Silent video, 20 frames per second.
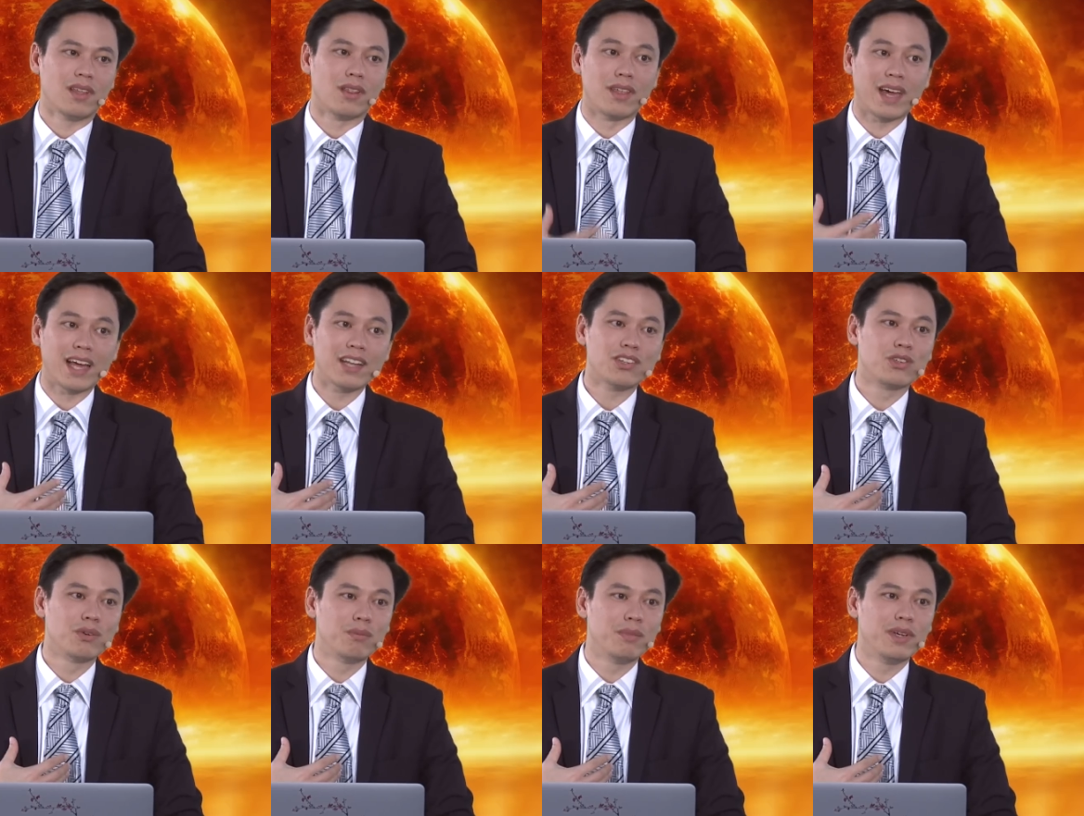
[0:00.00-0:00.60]

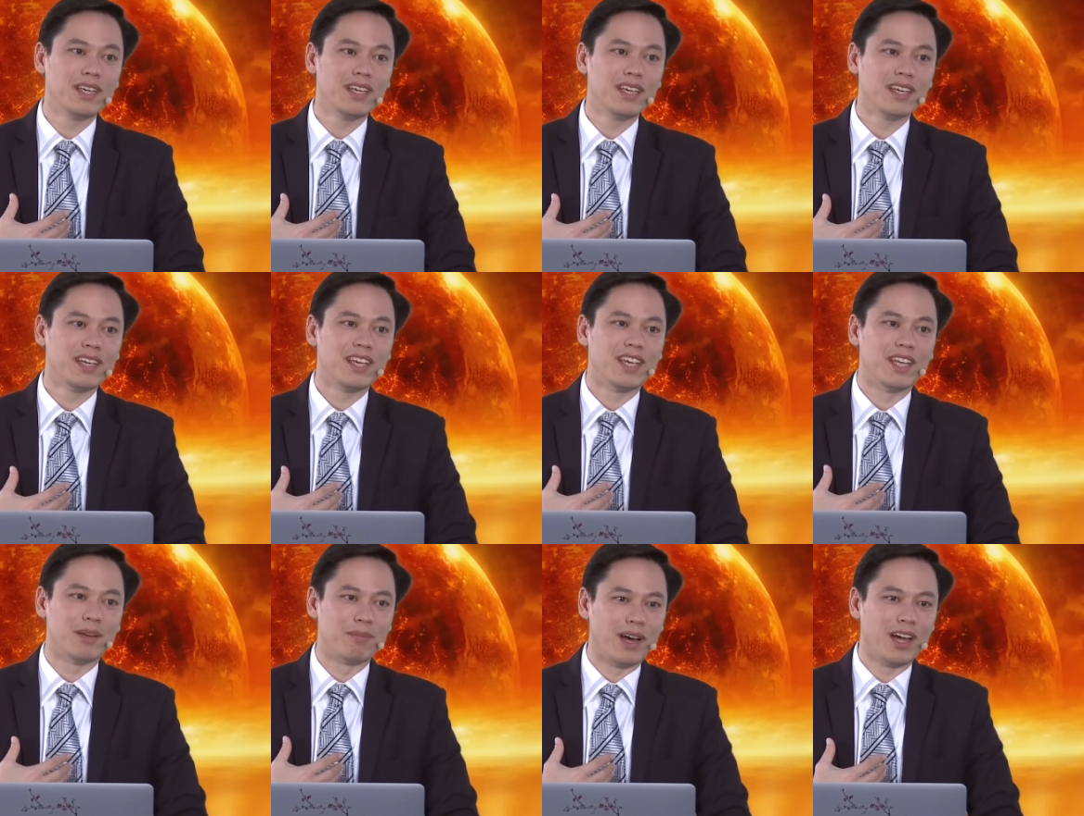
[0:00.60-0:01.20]
That to me,
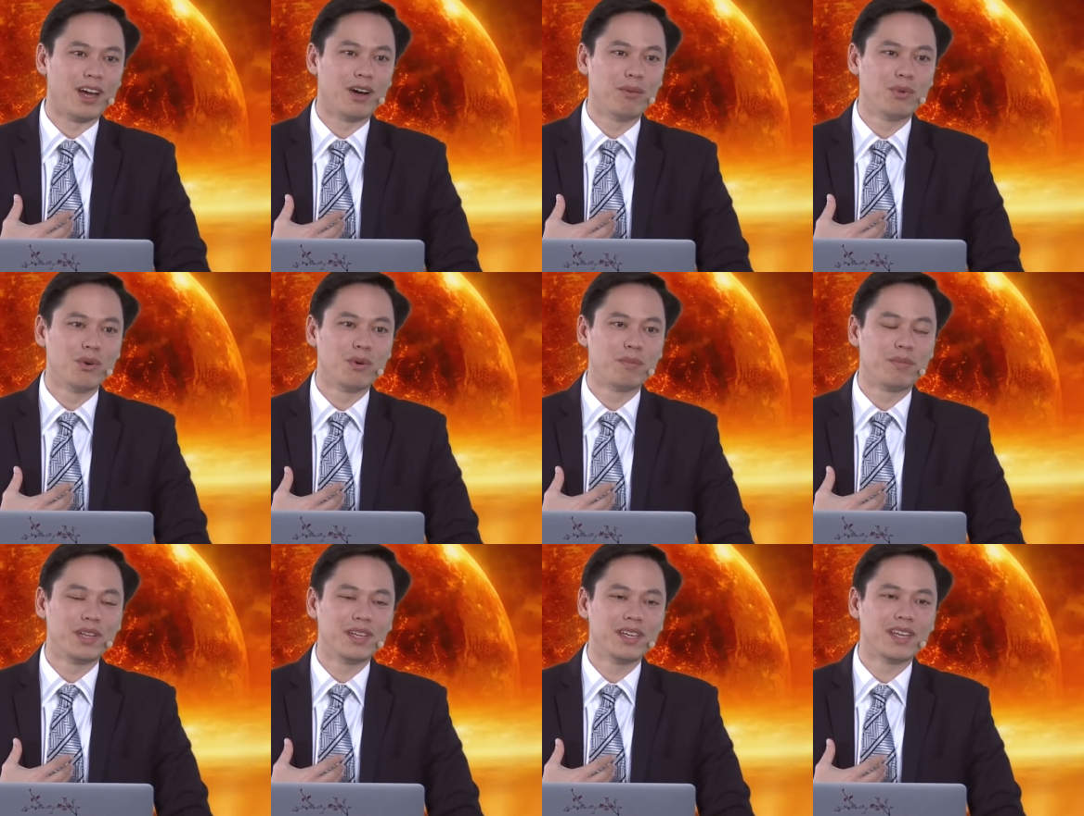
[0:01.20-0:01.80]
in my
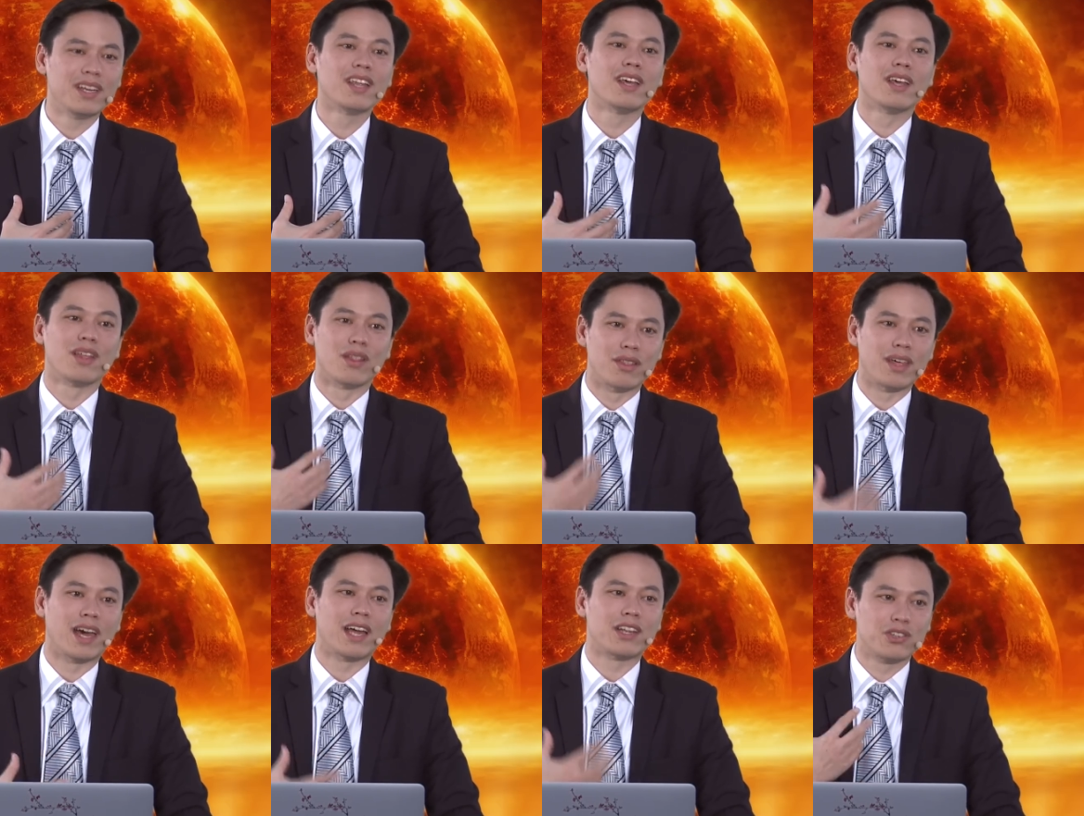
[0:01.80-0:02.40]
humble opinion,
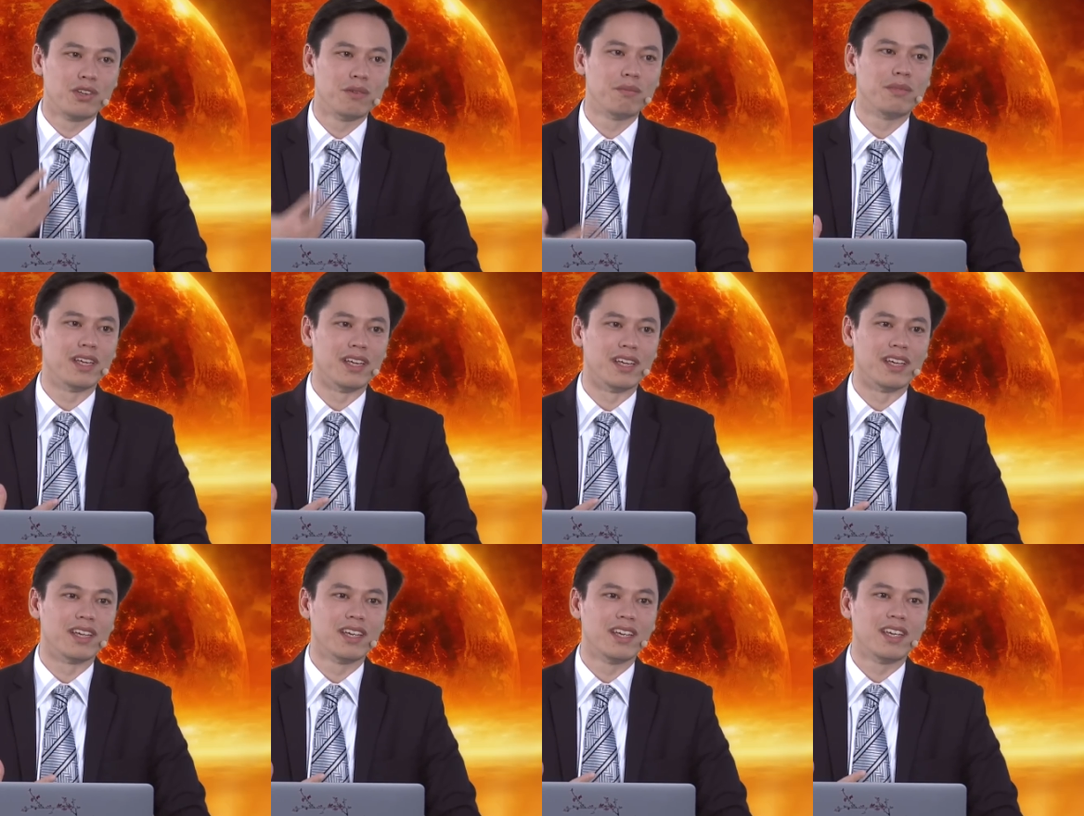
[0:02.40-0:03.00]
that to
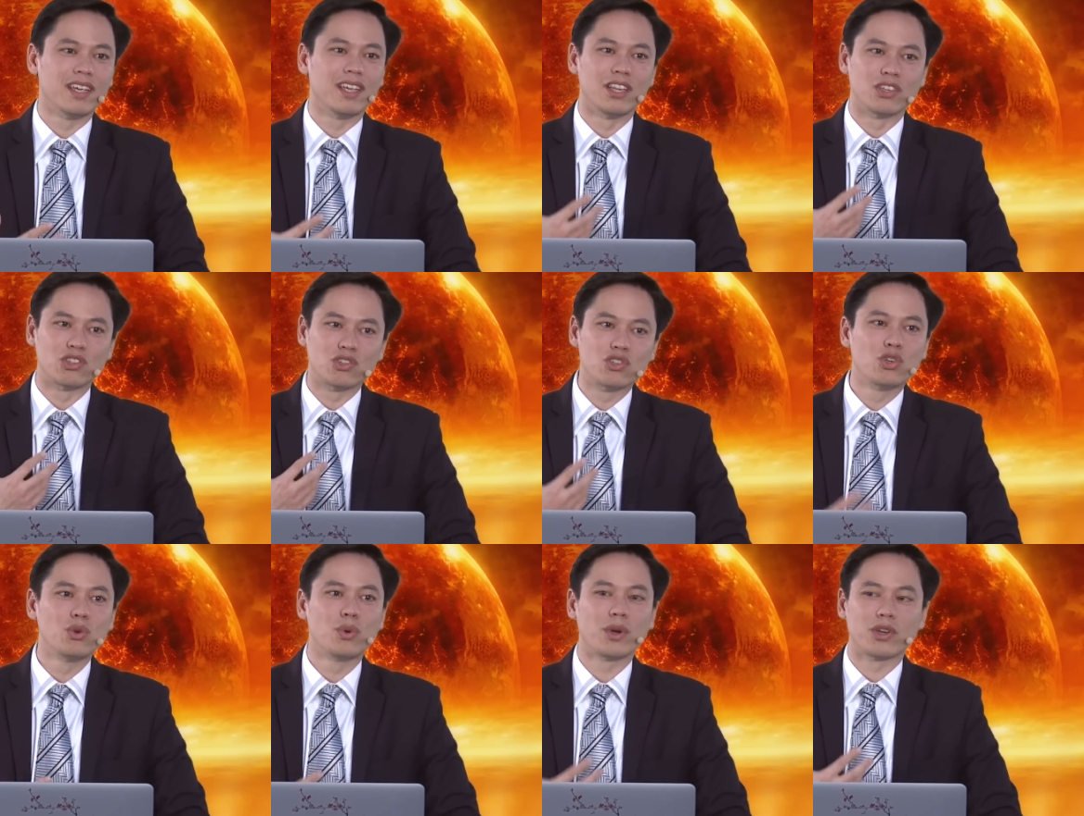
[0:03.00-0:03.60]
me is
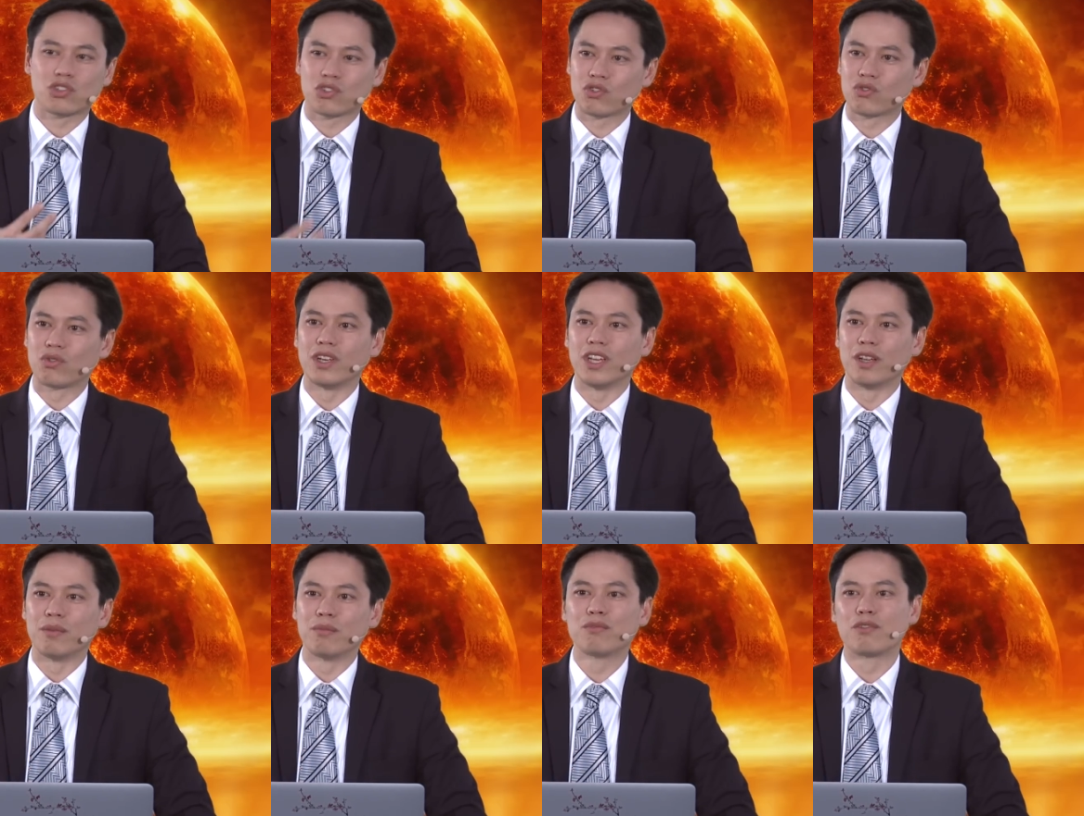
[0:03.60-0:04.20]
too
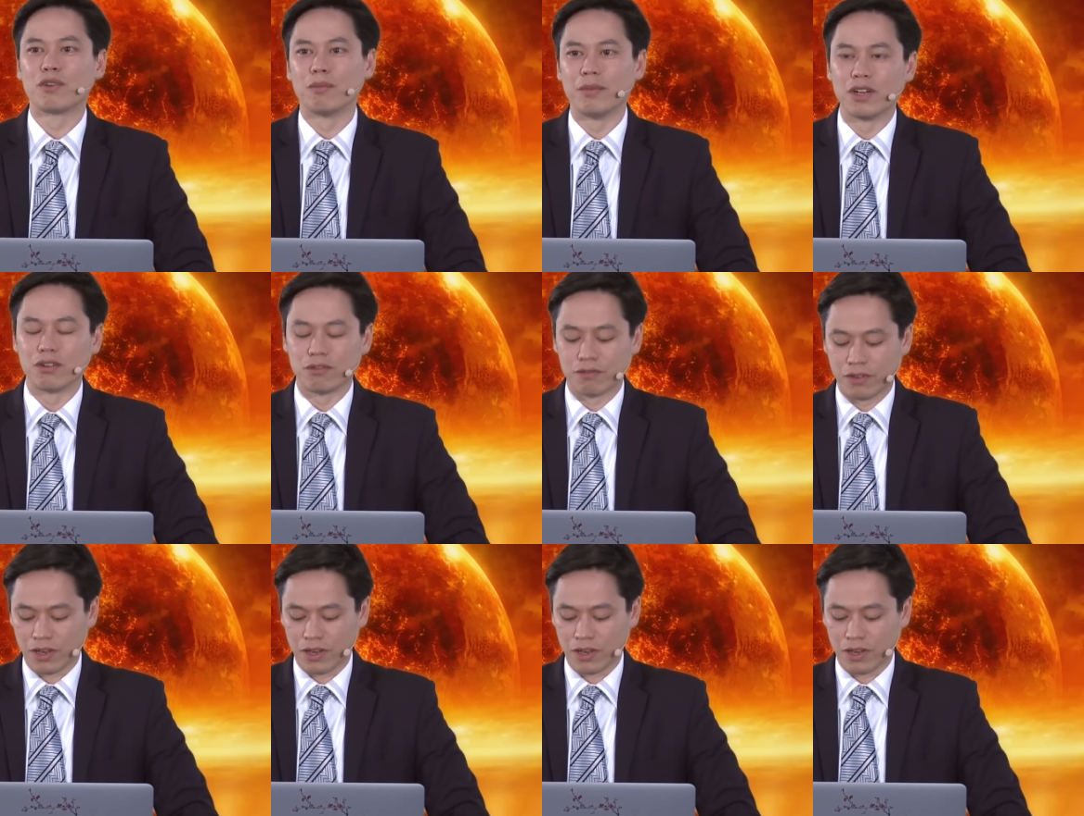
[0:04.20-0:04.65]
extreme for me to